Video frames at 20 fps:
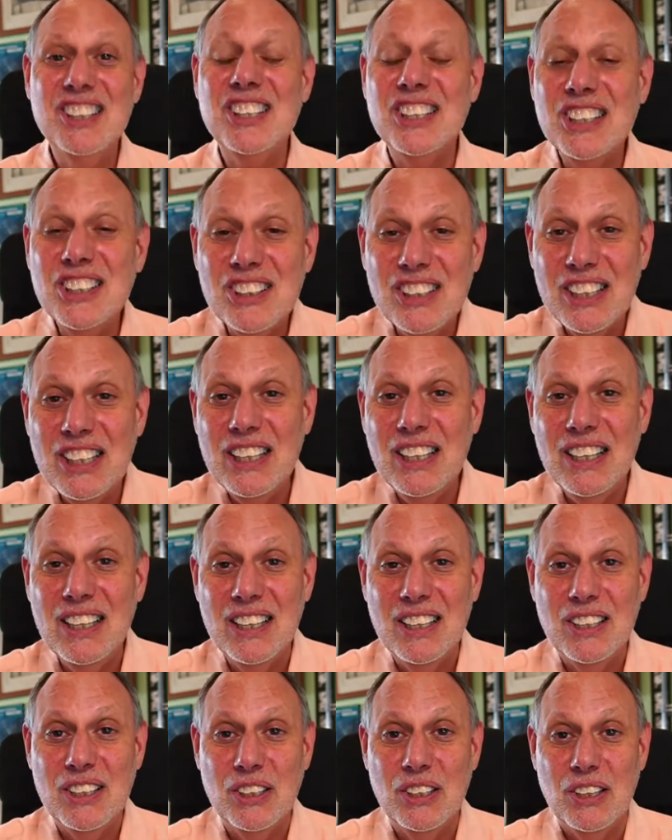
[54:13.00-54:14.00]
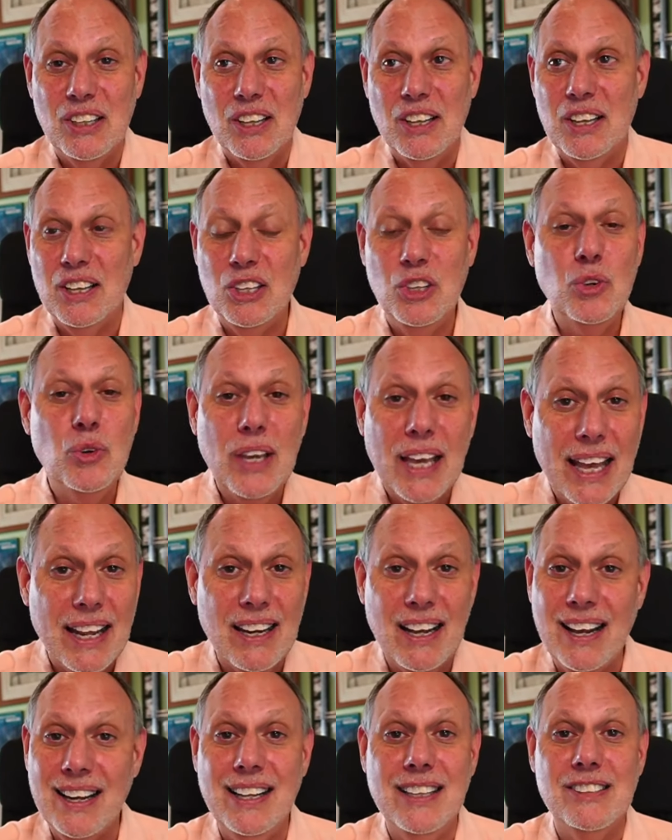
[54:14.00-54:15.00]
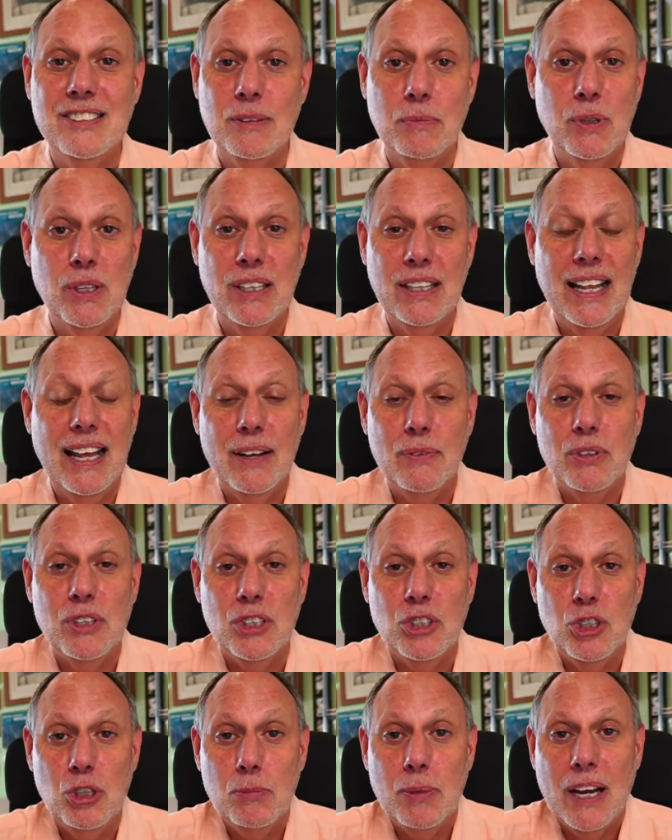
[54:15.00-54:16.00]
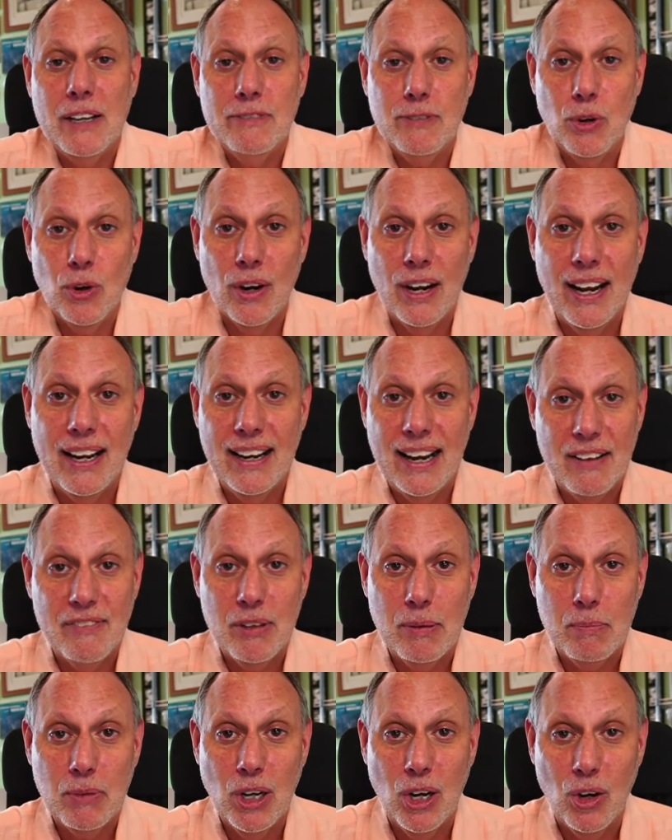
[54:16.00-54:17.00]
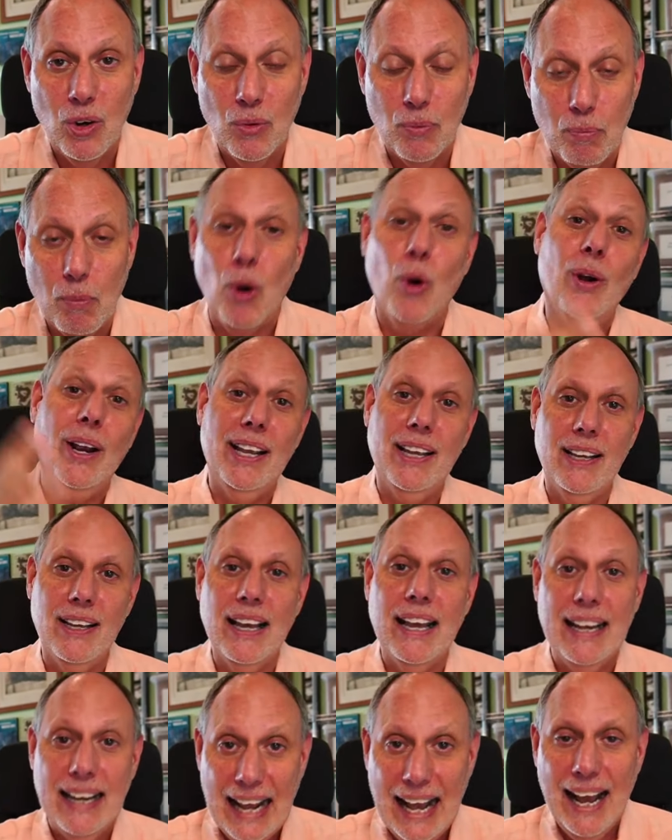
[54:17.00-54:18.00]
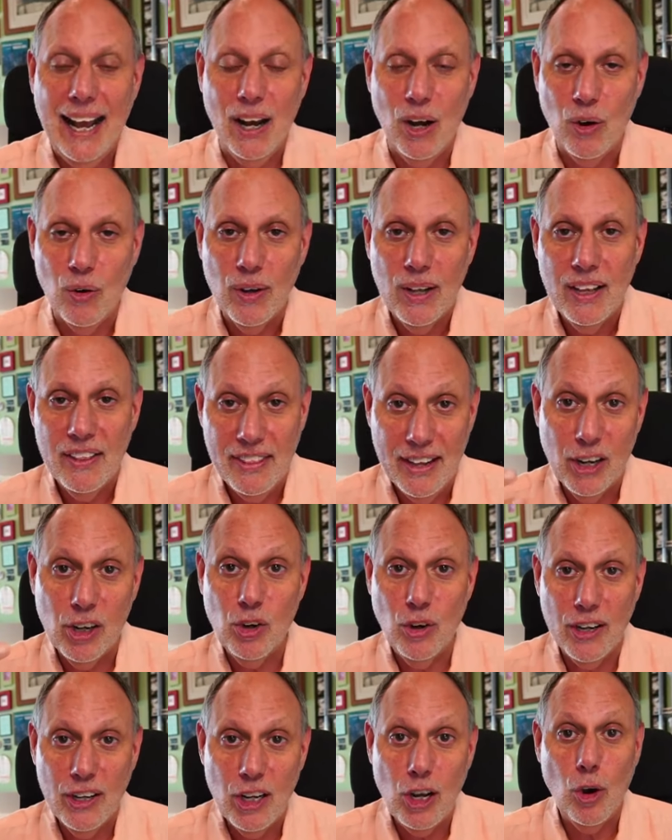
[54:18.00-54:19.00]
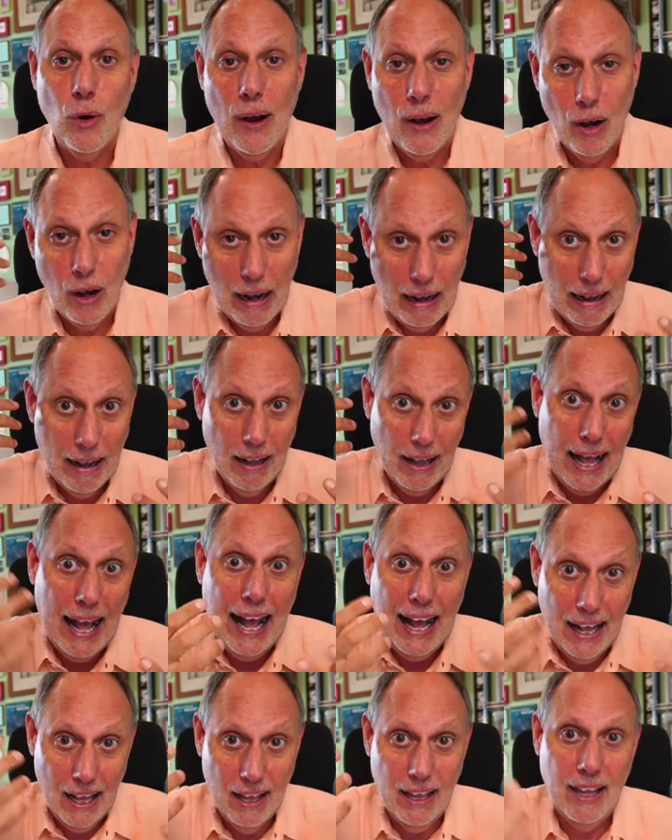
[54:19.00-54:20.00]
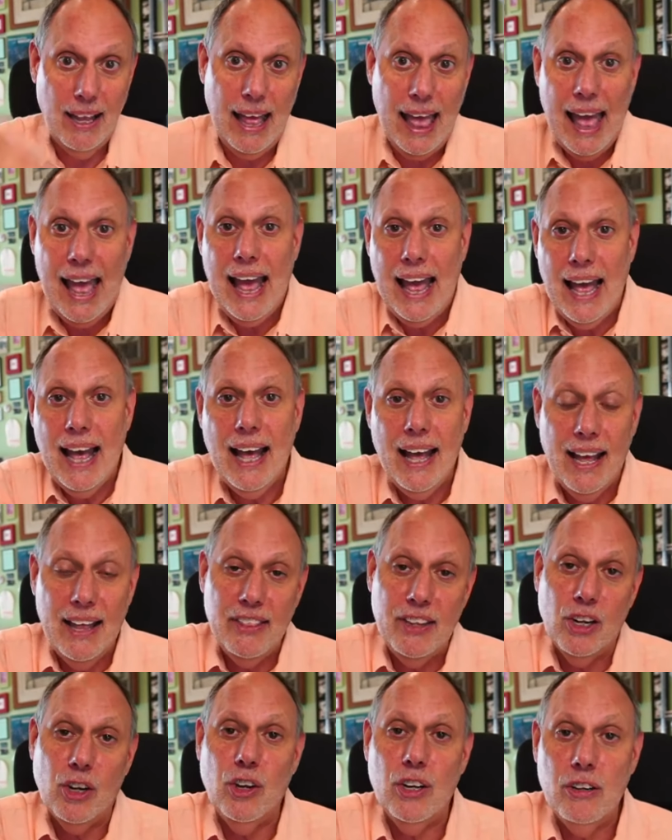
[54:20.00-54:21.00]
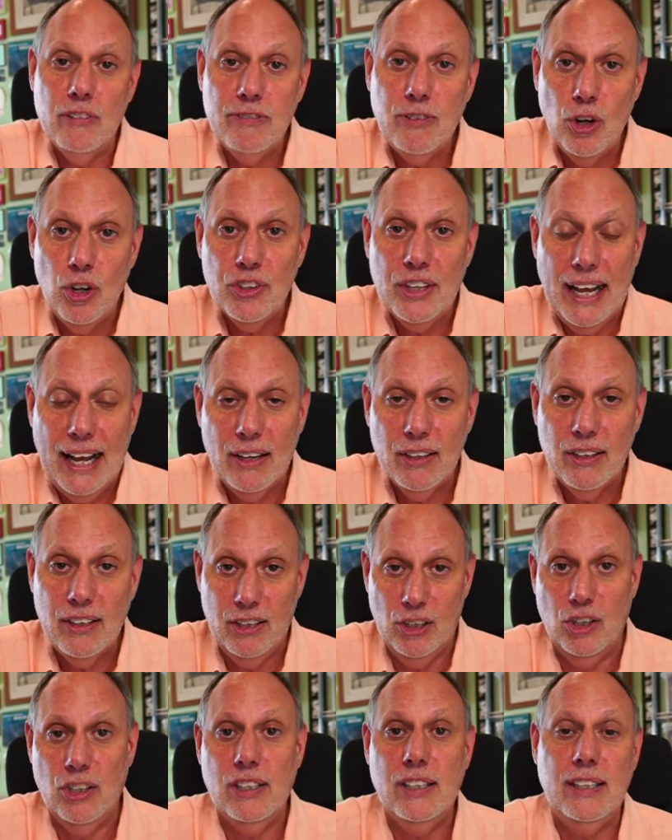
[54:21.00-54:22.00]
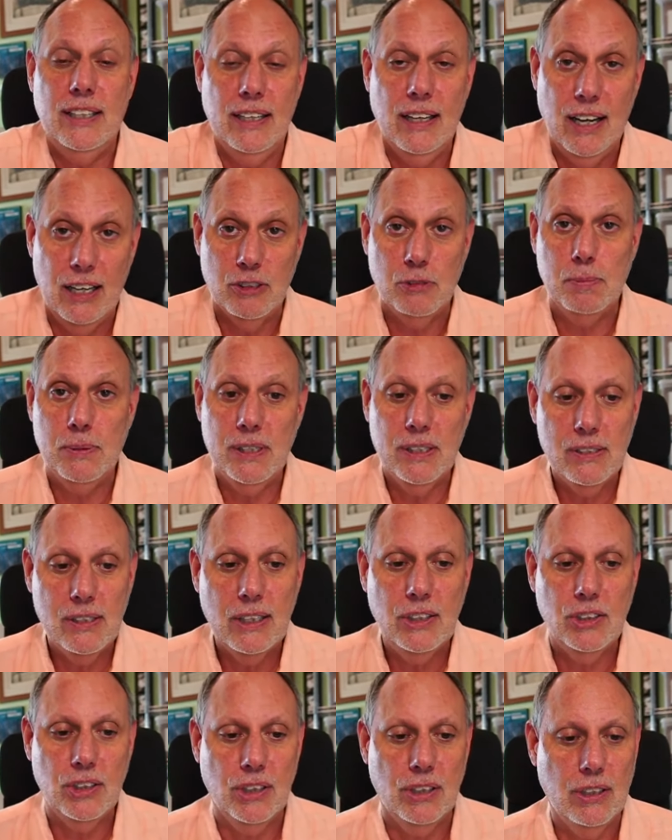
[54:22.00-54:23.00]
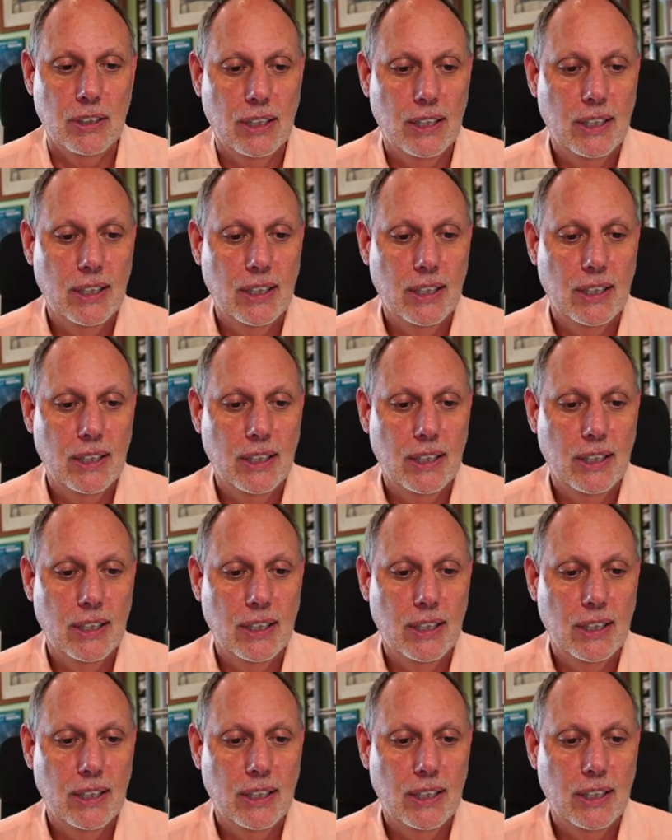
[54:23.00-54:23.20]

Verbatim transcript: Clearly, you cannot hit someone in the head with a 2 by 4 and have them go boing and ow. They're going to go ah, ah, ah and they're going to fall down and they're going to need hospitalization.